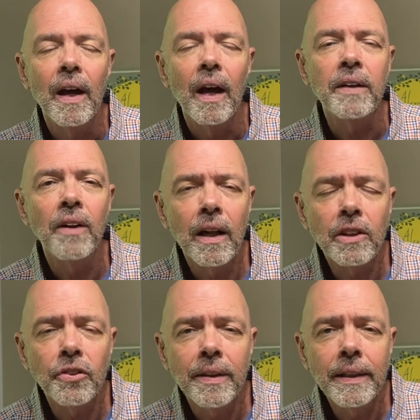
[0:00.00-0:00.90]

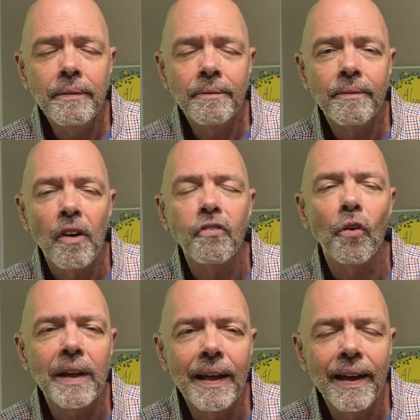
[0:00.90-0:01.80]
Adultery,
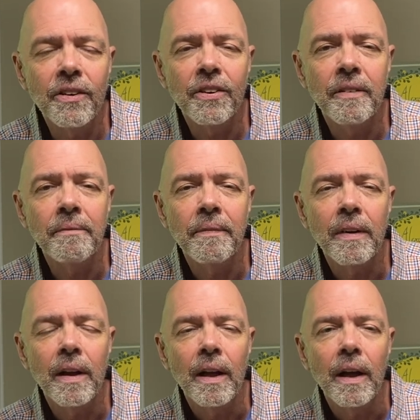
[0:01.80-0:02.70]
fornication,
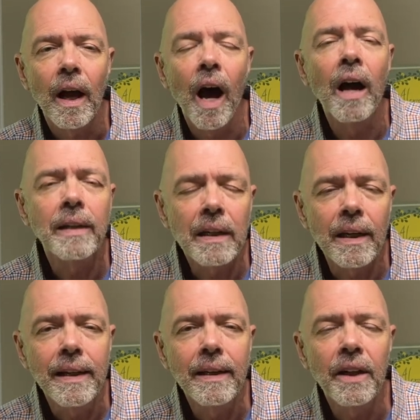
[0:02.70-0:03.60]

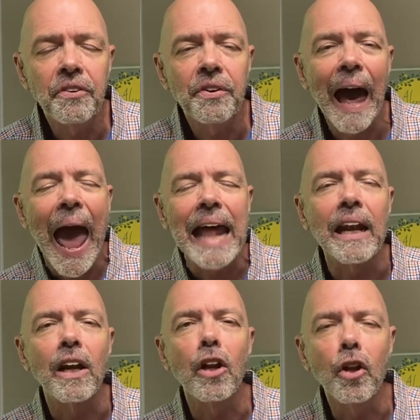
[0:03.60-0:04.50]
uncleanness,
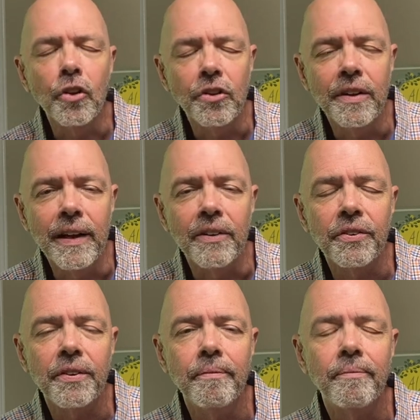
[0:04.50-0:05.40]
and
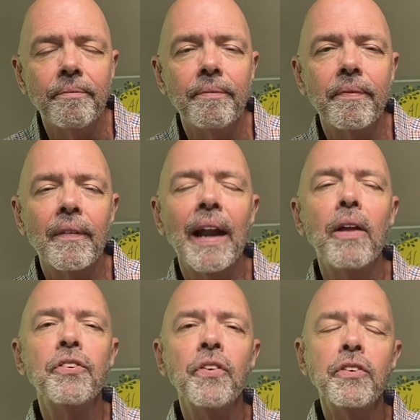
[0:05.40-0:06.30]
lewdness. Now,
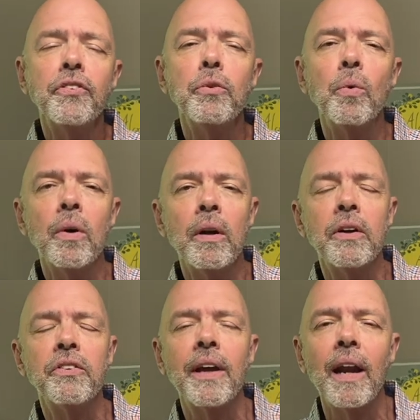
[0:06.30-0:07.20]
those first two
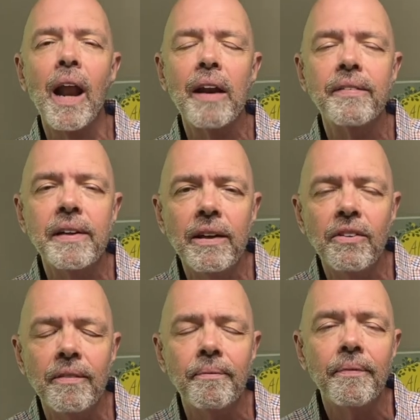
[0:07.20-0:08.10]
words get a lot of
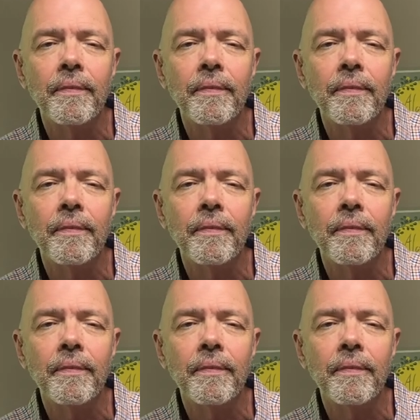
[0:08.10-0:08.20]
attention.